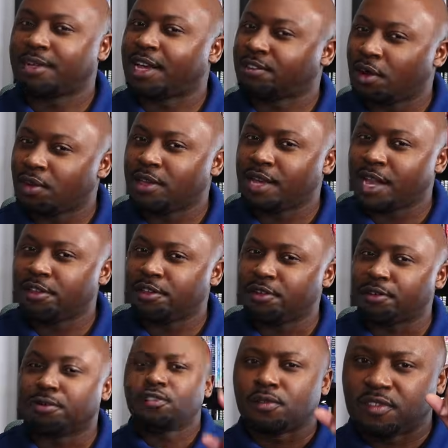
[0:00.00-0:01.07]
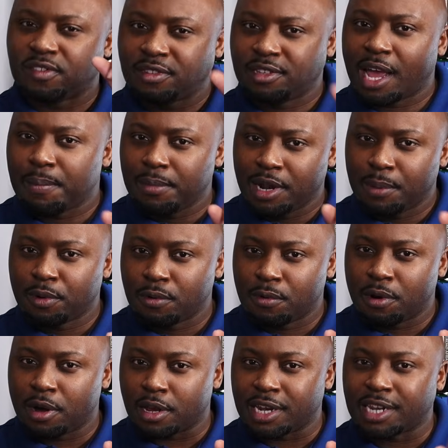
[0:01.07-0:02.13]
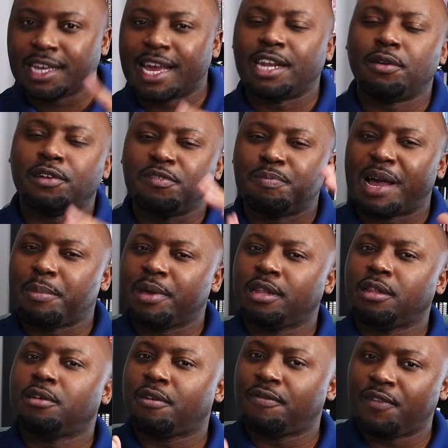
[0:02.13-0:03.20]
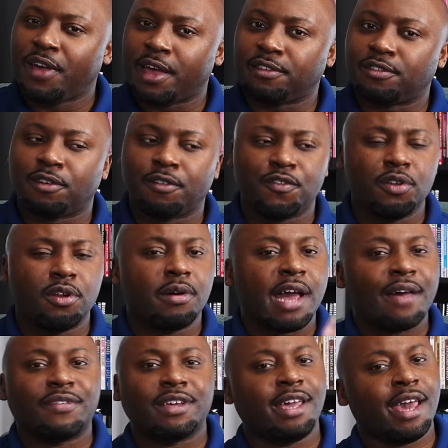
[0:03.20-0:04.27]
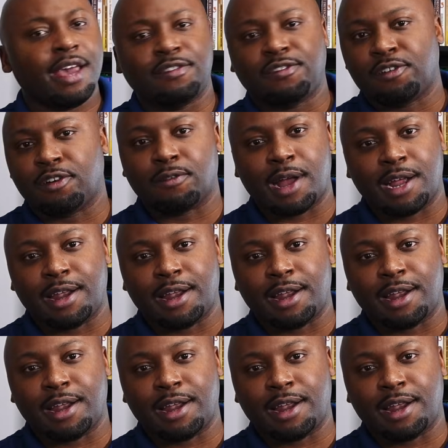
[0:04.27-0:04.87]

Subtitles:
That's all you gotta do. So step number 1, and again, I know this might be a little advanced, so if you don't have a cage code right